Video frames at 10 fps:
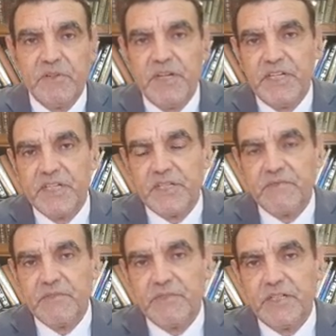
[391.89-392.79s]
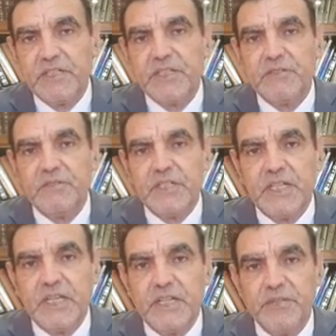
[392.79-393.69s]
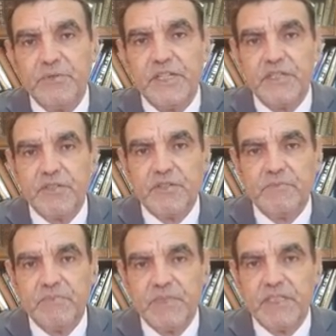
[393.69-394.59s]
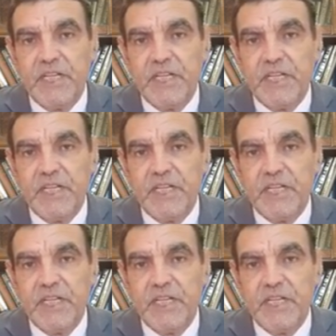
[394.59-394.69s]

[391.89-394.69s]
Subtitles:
clinics for dentistry, they are using some